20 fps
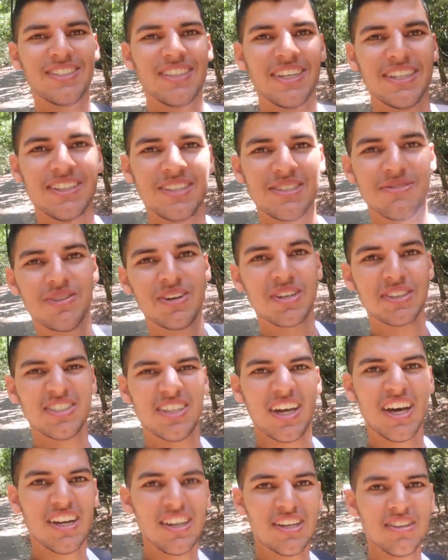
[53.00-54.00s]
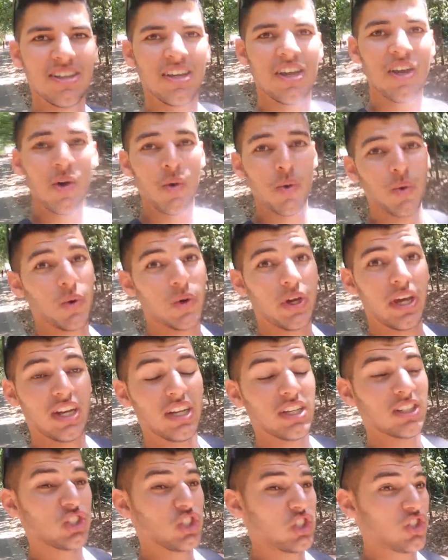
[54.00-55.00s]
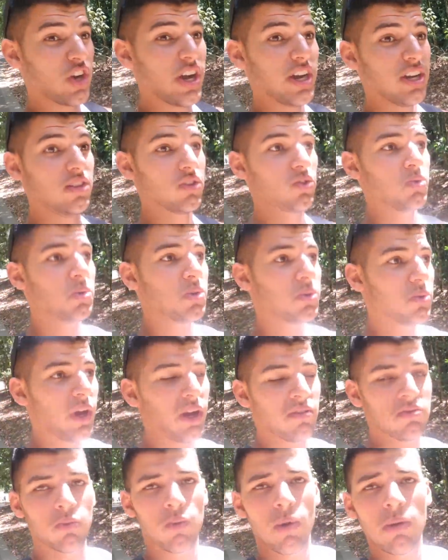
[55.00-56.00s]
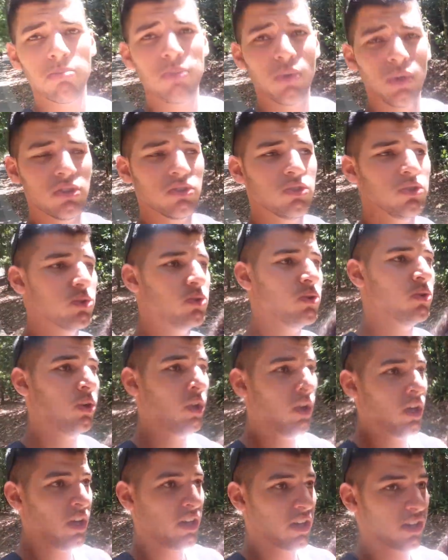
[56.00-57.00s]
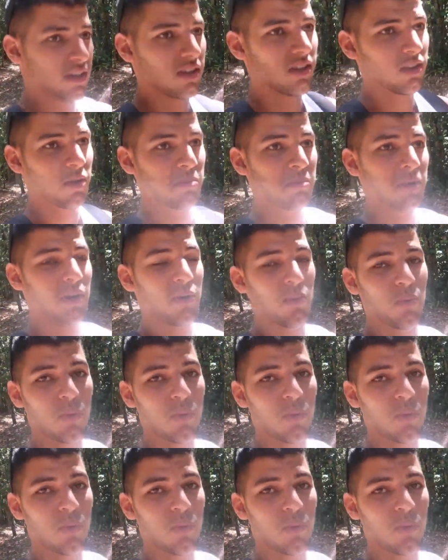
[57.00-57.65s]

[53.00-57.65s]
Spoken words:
let's get this vlog started. We'll get it straight into it. We'll have a 1.2 kilometer